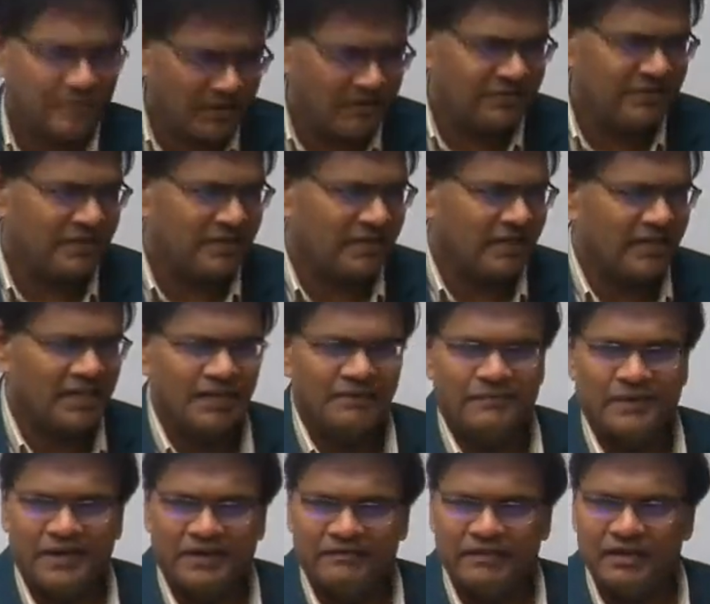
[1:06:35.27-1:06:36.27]

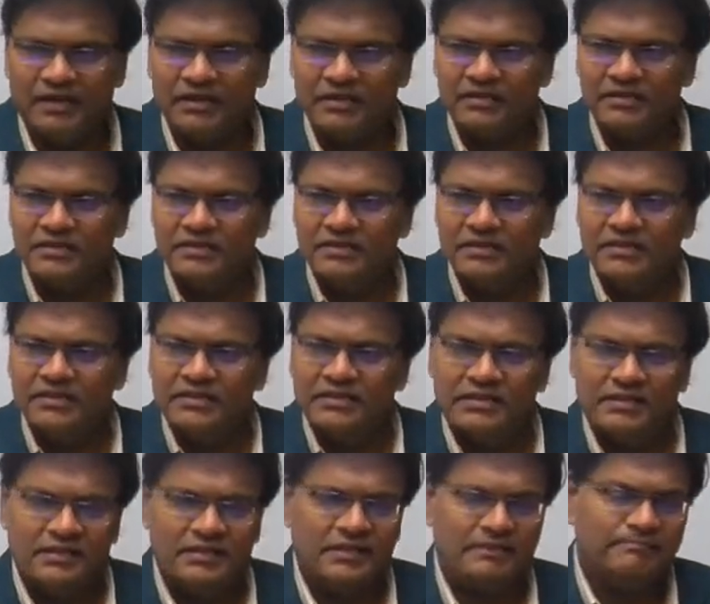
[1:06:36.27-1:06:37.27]

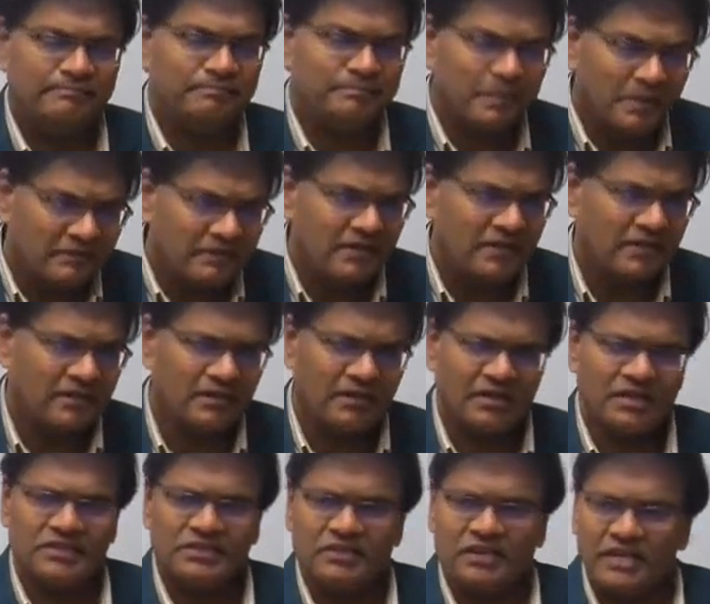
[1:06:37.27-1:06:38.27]
the
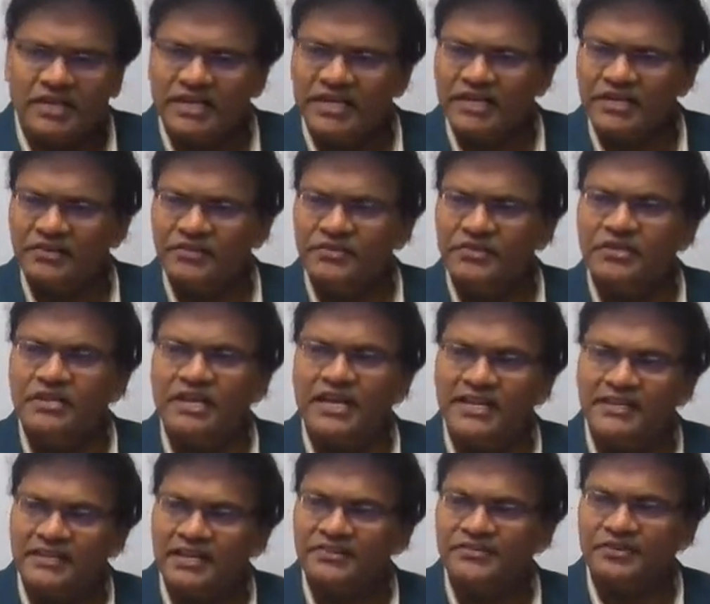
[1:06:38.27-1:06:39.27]
power, authority to
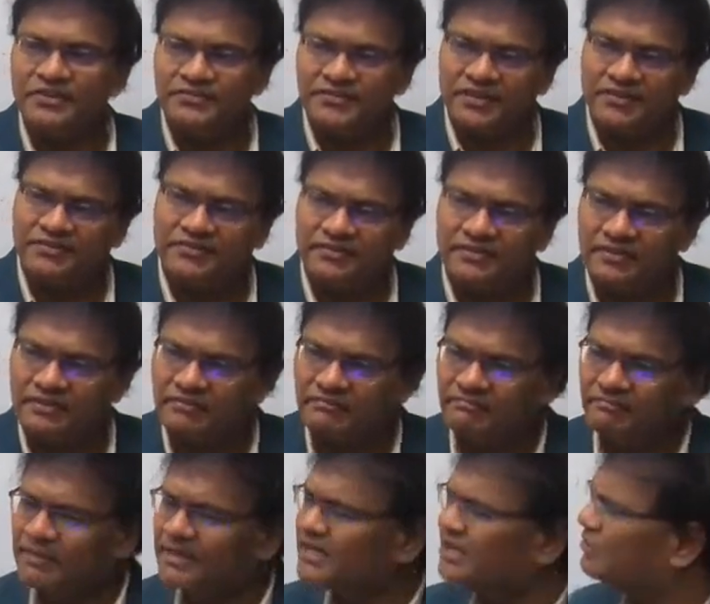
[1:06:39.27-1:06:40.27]
utilize the resources,
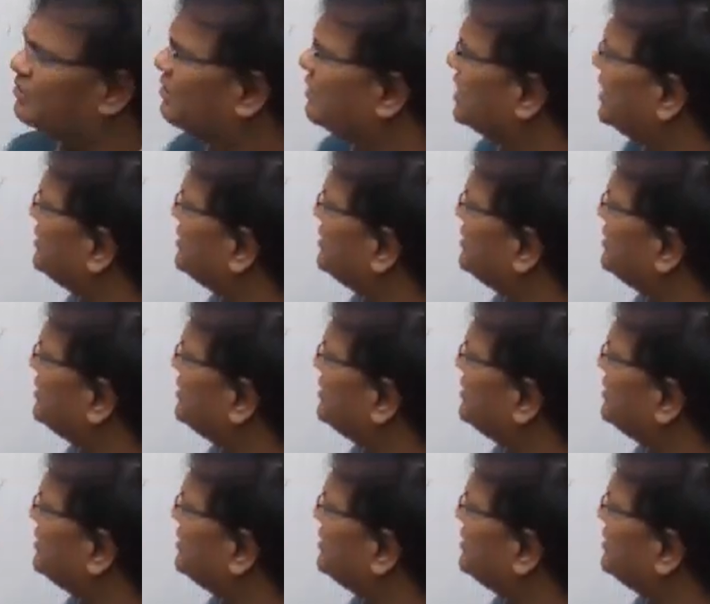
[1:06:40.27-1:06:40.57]
but the